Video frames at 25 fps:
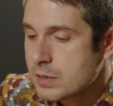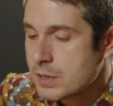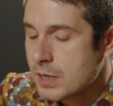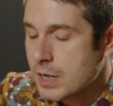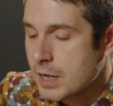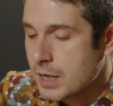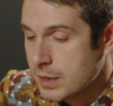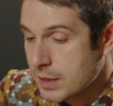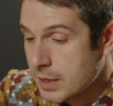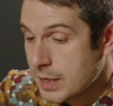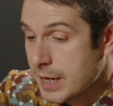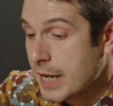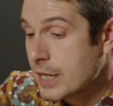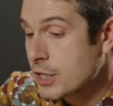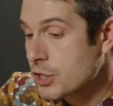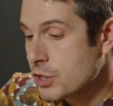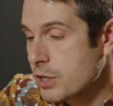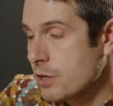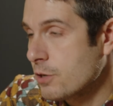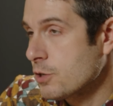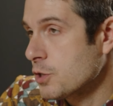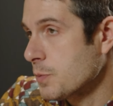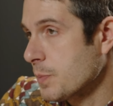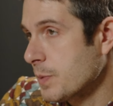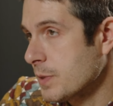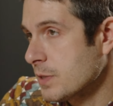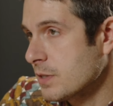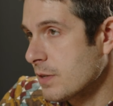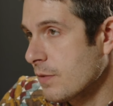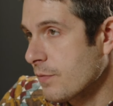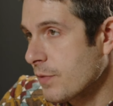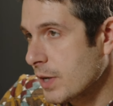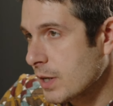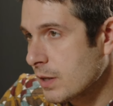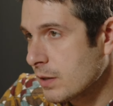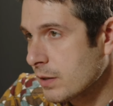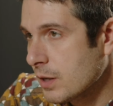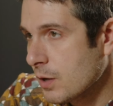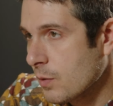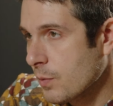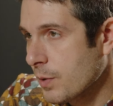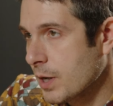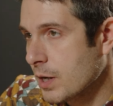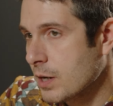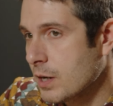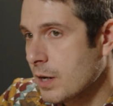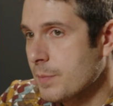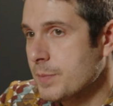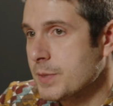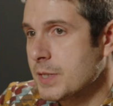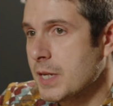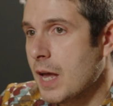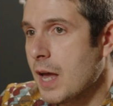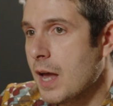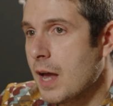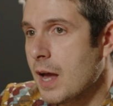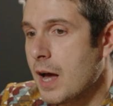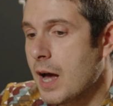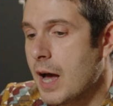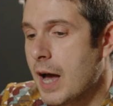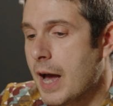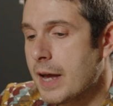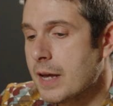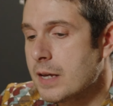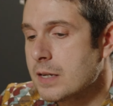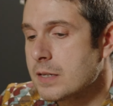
and the next year specifically when it comes to AI,